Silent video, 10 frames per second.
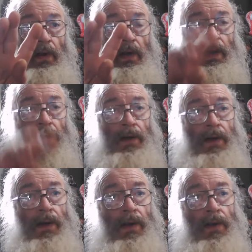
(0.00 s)
and
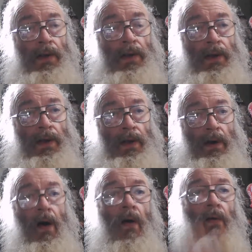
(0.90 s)

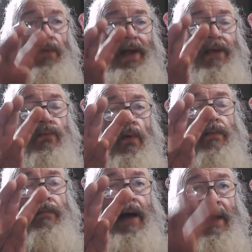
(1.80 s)
all nice
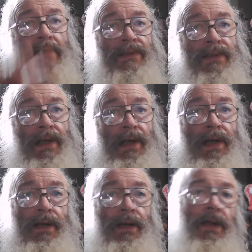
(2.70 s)
wooden boxes,
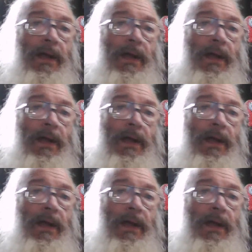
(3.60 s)
and